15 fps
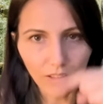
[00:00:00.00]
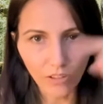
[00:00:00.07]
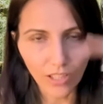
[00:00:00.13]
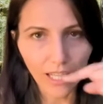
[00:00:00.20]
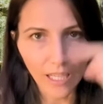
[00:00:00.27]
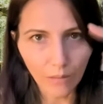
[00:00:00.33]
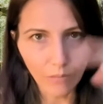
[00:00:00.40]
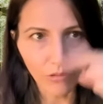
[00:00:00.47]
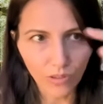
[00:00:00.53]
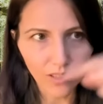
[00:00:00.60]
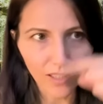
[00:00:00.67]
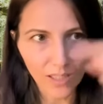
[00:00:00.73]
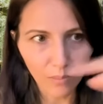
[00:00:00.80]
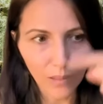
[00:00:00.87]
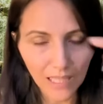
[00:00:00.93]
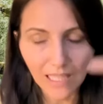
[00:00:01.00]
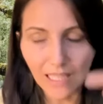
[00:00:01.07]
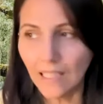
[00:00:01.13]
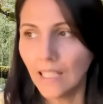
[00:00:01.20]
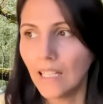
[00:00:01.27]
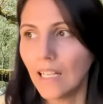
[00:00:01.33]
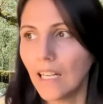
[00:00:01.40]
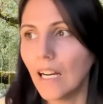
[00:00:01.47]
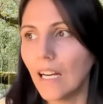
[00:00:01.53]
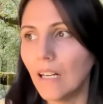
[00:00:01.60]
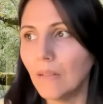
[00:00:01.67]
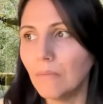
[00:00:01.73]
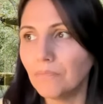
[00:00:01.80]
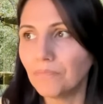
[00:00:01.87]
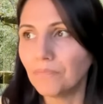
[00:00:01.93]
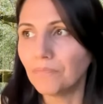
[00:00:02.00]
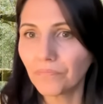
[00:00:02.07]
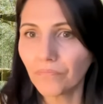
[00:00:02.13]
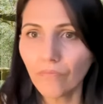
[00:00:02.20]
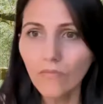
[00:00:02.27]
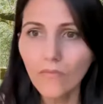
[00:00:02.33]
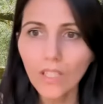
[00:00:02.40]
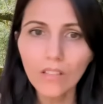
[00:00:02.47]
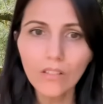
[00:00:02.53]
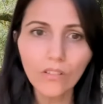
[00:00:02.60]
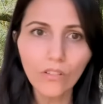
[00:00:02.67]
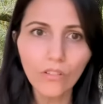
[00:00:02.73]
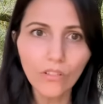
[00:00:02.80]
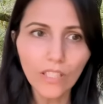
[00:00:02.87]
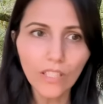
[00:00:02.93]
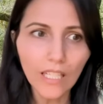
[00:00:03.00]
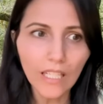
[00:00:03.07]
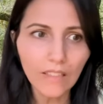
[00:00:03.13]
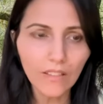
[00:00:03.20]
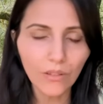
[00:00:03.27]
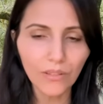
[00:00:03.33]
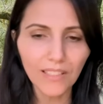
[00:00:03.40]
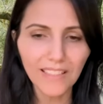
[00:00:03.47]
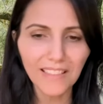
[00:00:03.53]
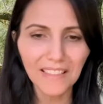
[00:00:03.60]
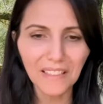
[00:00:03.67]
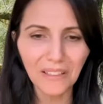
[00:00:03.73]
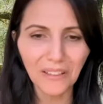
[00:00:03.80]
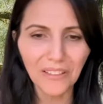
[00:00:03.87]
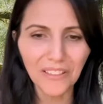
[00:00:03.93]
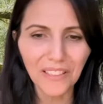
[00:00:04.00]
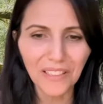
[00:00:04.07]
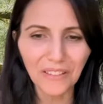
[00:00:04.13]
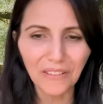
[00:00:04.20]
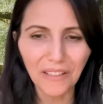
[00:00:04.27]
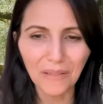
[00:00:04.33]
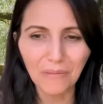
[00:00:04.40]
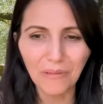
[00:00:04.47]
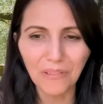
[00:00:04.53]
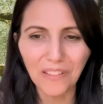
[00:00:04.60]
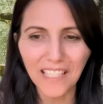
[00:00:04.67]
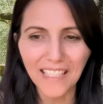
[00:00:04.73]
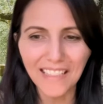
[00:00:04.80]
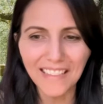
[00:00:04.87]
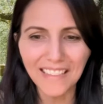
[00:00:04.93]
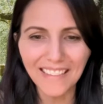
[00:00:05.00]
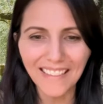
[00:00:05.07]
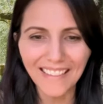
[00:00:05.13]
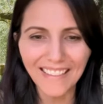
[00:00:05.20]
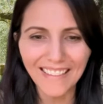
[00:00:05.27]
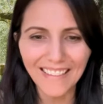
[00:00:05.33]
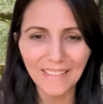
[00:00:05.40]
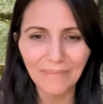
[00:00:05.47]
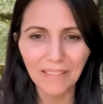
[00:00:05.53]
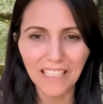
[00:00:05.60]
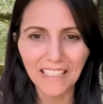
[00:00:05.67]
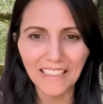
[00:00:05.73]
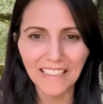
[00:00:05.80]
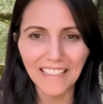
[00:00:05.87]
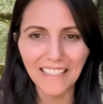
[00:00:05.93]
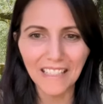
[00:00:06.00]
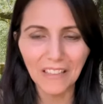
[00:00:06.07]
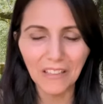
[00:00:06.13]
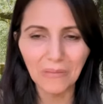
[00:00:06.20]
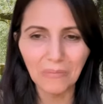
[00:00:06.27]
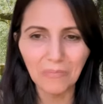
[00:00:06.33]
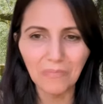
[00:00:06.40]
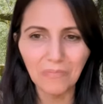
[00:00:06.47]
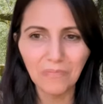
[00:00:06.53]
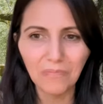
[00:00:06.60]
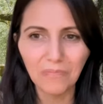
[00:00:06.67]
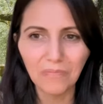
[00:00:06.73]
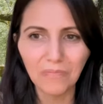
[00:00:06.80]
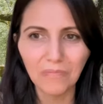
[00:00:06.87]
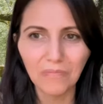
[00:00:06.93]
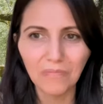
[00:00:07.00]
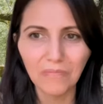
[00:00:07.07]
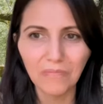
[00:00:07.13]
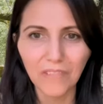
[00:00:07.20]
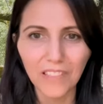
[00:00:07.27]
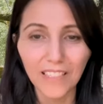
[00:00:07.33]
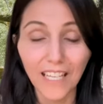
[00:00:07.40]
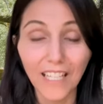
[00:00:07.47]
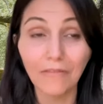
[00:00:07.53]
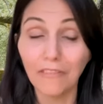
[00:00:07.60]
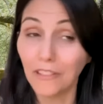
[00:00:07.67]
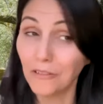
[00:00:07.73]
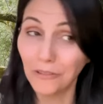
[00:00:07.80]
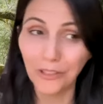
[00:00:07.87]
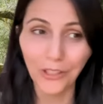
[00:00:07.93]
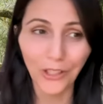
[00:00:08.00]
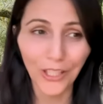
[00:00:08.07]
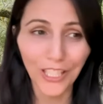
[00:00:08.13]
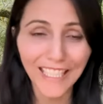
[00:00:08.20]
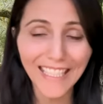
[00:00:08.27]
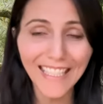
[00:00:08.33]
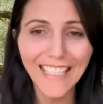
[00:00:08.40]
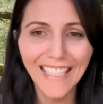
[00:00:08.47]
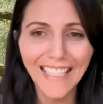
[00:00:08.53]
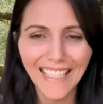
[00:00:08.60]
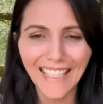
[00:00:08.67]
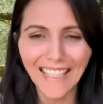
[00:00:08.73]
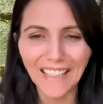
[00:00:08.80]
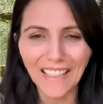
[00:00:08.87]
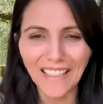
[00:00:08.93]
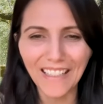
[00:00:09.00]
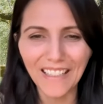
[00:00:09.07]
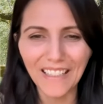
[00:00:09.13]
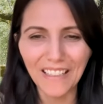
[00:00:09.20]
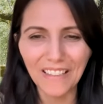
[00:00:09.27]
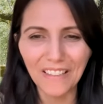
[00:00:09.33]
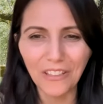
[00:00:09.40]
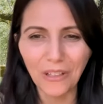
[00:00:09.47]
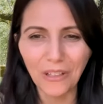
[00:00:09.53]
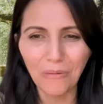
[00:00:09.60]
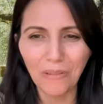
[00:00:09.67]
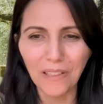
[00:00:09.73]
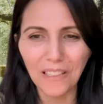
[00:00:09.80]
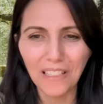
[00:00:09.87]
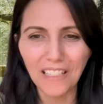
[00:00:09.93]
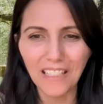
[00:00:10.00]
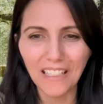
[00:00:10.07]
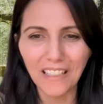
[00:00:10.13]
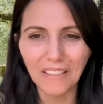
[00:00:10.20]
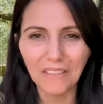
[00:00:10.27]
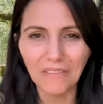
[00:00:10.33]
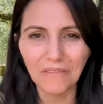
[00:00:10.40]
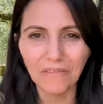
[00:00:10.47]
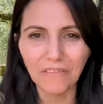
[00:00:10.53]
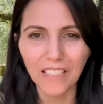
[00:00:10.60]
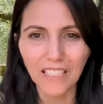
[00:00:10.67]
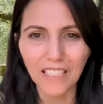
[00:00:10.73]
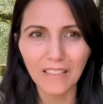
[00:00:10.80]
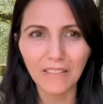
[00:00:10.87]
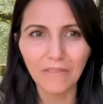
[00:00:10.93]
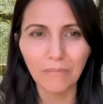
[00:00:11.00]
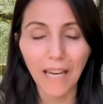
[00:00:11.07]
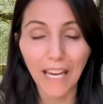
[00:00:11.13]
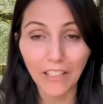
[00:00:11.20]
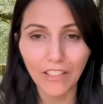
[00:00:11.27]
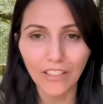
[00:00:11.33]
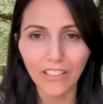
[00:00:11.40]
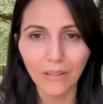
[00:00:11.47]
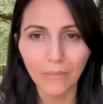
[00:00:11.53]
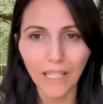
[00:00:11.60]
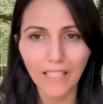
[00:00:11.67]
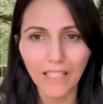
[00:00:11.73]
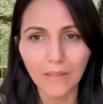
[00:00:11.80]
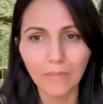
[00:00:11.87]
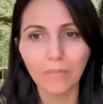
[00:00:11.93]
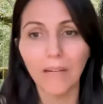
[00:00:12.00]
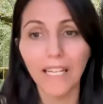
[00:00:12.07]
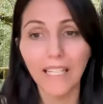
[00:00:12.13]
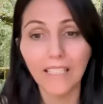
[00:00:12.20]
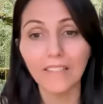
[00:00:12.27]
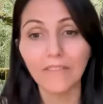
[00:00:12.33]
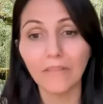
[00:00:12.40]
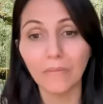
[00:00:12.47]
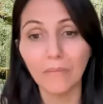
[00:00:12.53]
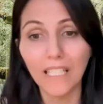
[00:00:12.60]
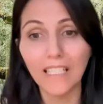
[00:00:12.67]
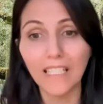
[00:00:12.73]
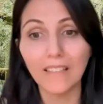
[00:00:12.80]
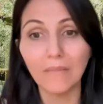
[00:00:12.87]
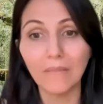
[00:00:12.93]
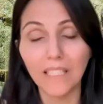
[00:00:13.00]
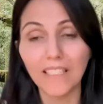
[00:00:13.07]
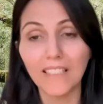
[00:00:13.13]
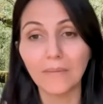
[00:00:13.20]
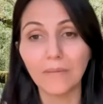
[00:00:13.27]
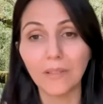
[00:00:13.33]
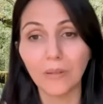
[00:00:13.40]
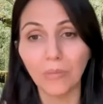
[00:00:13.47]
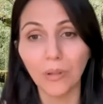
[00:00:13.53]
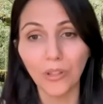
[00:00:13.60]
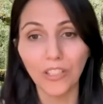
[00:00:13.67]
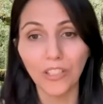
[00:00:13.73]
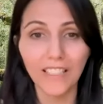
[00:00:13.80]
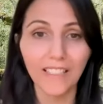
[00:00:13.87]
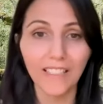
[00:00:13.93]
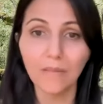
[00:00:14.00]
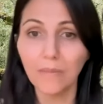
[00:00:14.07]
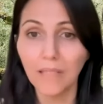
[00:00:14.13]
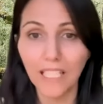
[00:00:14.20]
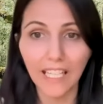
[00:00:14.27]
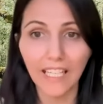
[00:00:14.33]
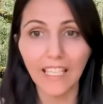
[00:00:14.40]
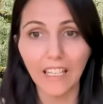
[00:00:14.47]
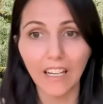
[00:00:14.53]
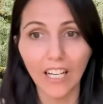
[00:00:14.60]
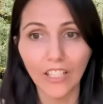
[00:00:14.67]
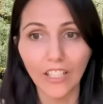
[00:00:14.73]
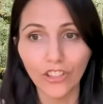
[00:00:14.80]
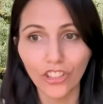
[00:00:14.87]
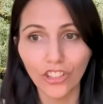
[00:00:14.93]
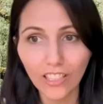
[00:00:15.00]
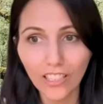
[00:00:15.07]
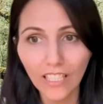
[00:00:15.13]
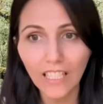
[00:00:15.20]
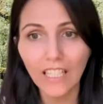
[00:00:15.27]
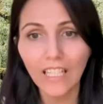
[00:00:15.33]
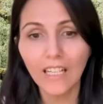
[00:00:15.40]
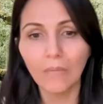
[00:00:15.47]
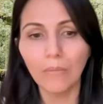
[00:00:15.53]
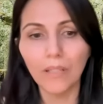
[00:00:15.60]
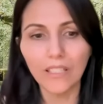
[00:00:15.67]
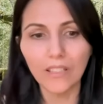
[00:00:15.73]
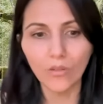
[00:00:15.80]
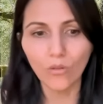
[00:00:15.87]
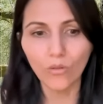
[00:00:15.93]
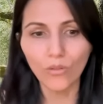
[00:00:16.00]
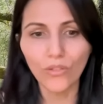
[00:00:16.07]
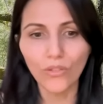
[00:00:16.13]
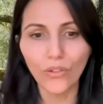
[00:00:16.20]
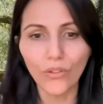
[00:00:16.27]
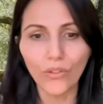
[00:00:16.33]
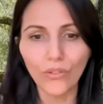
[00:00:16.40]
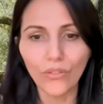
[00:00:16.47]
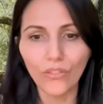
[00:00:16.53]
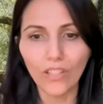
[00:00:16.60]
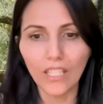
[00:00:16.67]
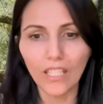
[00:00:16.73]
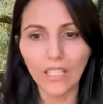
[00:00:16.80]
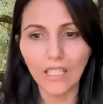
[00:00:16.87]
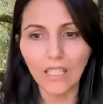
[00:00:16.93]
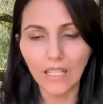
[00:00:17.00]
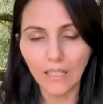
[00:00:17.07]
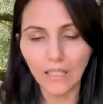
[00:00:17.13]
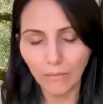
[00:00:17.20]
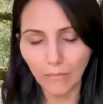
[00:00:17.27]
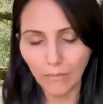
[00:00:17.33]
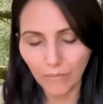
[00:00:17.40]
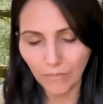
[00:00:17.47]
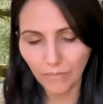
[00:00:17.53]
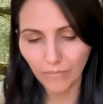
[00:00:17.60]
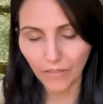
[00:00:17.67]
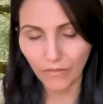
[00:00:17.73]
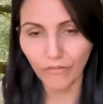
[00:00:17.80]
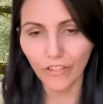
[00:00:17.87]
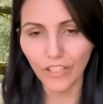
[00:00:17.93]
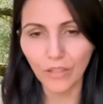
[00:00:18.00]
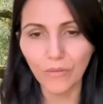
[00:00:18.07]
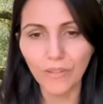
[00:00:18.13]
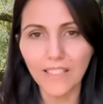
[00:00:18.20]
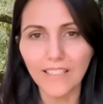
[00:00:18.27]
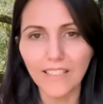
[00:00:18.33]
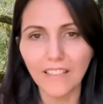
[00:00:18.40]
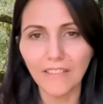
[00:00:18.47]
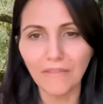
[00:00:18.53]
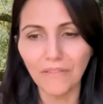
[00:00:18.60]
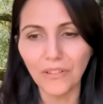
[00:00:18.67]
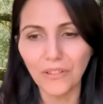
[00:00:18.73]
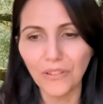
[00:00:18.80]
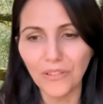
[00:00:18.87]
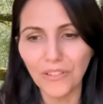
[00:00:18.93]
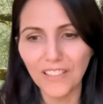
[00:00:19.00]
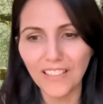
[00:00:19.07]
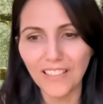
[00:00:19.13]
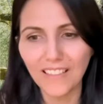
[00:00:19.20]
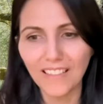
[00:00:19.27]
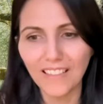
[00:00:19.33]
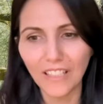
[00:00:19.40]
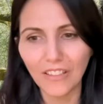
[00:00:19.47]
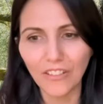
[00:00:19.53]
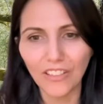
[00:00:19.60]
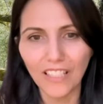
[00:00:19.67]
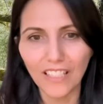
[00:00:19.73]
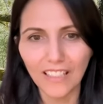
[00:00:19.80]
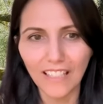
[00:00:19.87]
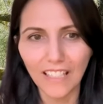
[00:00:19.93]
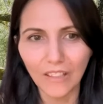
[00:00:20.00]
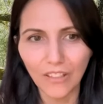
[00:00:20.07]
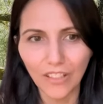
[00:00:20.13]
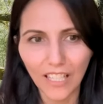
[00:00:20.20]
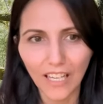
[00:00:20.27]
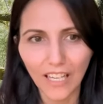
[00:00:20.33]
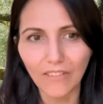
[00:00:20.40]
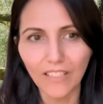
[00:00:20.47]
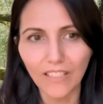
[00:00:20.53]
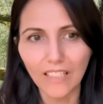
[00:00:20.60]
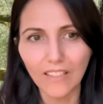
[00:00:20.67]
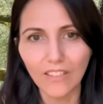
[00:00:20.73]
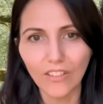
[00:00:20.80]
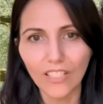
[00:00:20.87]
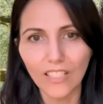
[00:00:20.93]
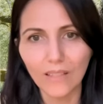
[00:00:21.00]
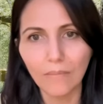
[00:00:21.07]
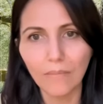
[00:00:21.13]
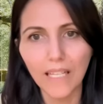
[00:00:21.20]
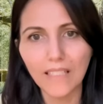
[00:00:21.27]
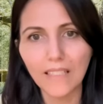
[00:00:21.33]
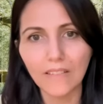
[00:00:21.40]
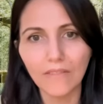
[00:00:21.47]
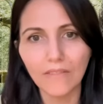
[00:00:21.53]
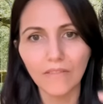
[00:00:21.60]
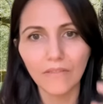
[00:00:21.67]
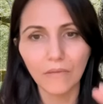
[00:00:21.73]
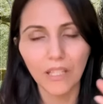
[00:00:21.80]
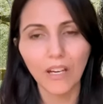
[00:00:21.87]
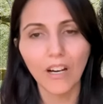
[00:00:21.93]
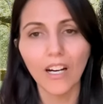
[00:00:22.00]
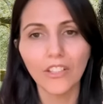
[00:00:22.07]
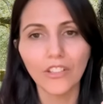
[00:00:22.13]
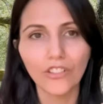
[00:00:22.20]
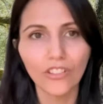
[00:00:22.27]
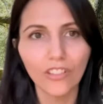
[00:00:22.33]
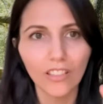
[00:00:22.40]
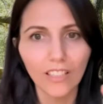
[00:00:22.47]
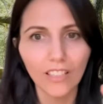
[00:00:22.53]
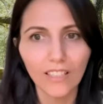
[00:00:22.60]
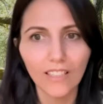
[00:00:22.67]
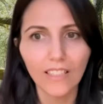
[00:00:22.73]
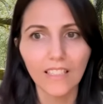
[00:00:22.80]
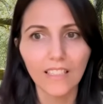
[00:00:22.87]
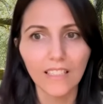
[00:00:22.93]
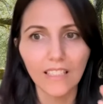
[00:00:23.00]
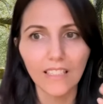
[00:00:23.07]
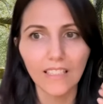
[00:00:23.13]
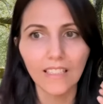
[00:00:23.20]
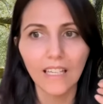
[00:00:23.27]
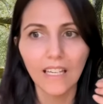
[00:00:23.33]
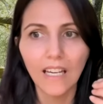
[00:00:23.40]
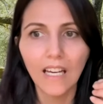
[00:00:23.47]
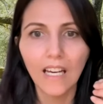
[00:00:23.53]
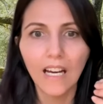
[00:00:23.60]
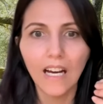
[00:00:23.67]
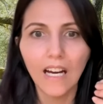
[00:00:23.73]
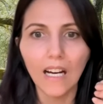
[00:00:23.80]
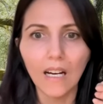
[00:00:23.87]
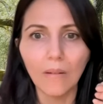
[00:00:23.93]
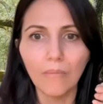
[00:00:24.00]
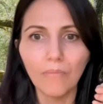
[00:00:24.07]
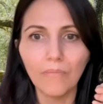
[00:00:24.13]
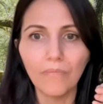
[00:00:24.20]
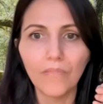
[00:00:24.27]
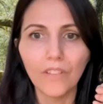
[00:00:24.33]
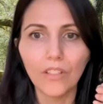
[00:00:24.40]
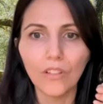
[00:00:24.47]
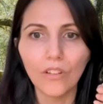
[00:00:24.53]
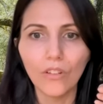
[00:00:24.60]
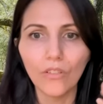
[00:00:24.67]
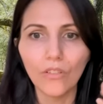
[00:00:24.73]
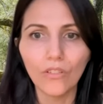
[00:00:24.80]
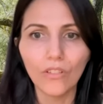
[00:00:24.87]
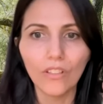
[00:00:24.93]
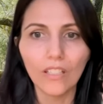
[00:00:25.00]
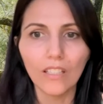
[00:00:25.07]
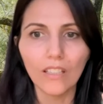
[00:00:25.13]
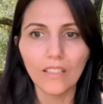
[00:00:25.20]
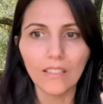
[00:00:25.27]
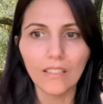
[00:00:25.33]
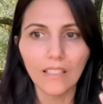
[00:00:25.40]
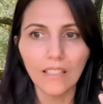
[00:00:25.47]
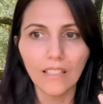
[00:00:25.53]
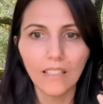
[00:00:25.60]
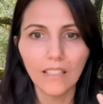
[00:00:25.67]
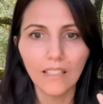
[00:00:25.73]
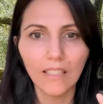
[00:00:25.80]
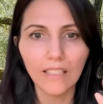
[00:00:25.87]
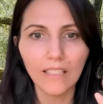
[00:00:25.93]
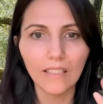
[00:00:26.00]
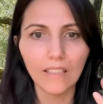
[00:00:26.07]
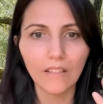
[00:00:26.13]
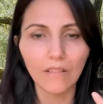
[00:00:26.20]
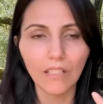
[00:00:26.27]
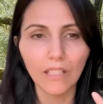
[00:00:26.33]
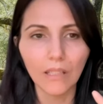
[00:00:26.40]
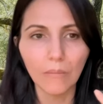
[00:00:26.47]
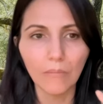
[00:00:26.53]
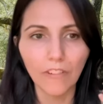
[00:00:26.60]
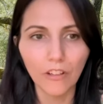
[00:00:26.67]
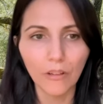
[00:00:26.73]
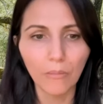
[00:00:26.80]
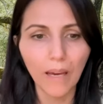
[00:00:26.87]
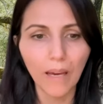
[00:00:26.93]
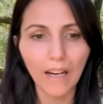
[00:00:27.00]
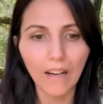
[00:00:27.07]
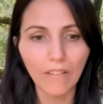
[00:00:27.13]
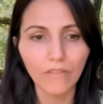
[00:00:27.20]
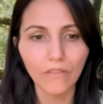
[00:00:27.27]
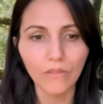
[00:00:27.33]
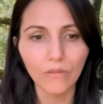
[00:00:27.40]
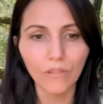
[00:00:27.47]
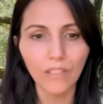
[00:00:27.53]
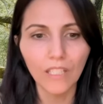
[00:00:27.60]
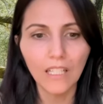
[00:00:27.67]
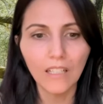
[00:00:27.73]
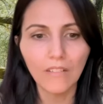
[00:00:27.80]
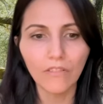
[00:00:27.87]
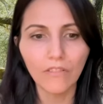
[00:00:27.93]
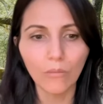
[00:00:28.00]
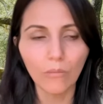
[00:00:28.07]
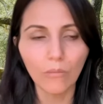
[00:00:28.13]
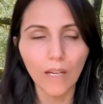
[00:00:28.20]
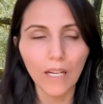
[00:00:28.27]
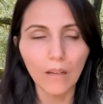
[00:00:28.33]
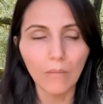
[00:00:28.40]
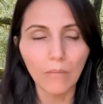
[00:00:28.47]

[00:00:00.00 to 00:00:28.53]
is not able to spin. So it's, it's an incredible thing, and it's been, a real journey, and we are really passionate about this. Mainly for me, the biggest component is the molecular hydrogen, but it's also the frequency infused that you can have in there. So there's a massive, with hydrogen, like I said, it is it's a very powerful from